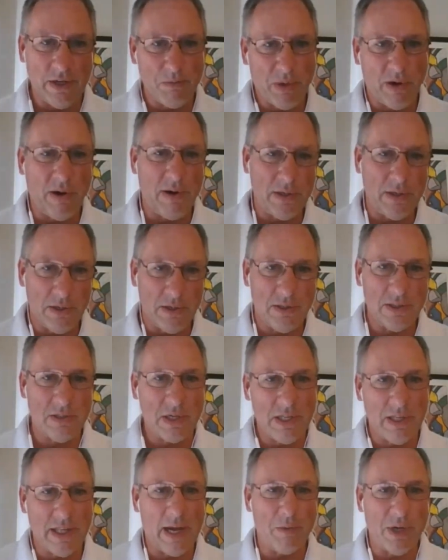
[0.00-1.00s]
partners or
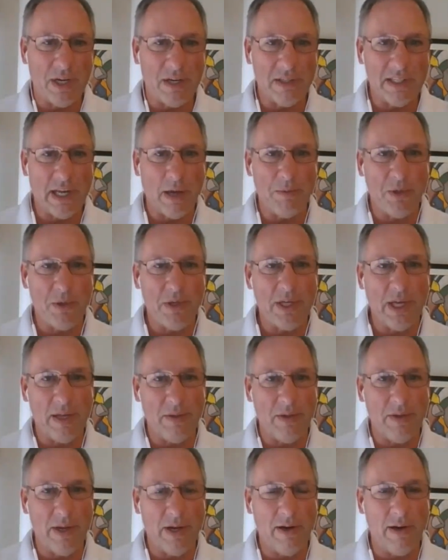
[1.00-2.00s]
collaborators help you get
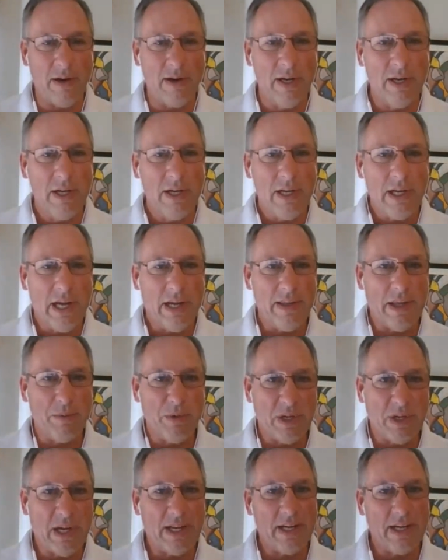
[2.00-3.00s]
there? And then we'll
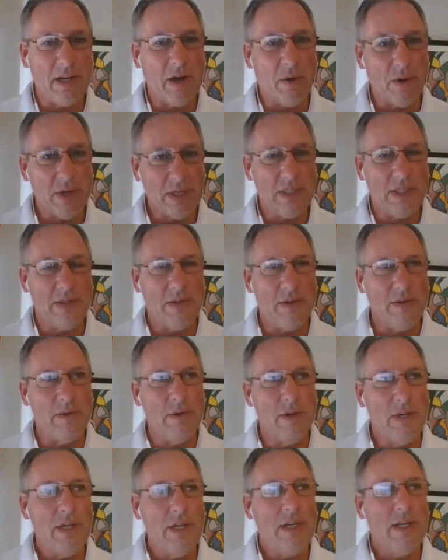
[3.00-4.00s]
kind of go into
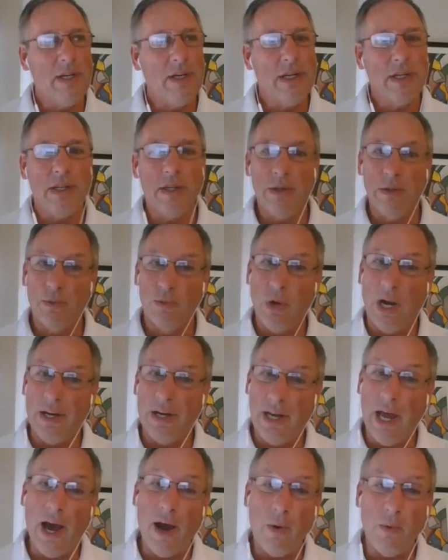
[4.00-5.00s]
right
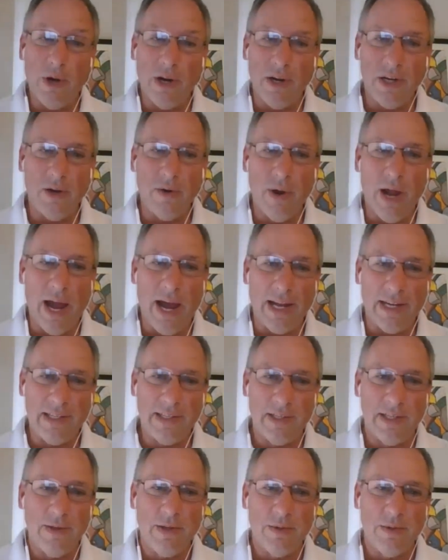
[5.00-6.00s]
now where you're at,
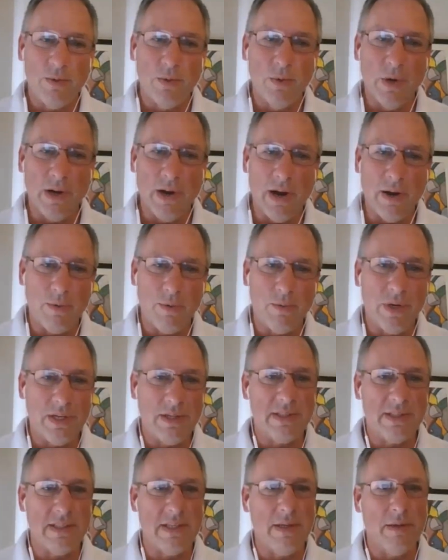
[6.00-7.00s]
what's
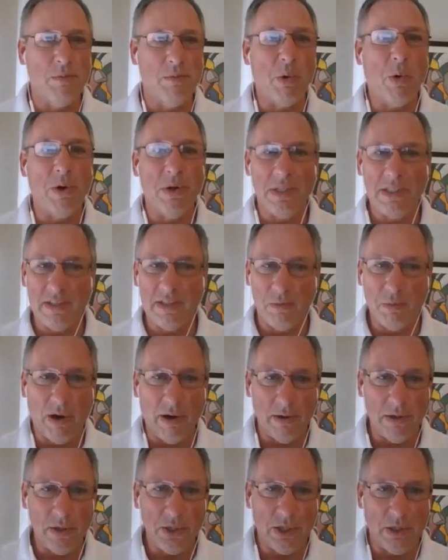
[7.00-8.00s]
the importance of
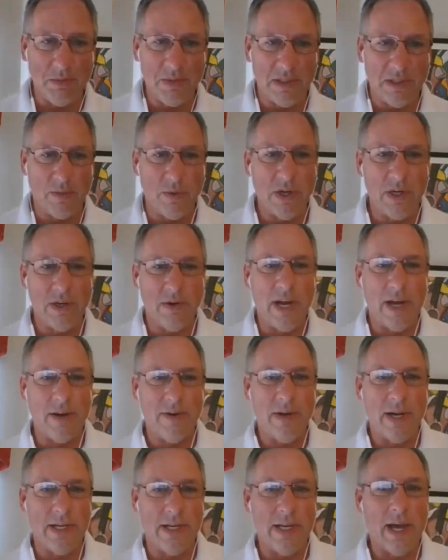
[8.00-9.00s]
partnerships and where you're at
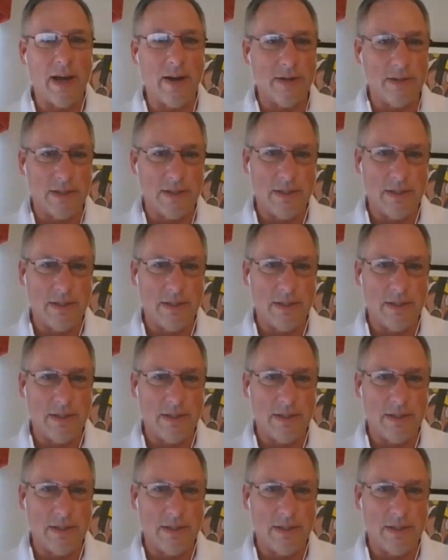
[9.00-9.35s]
right now.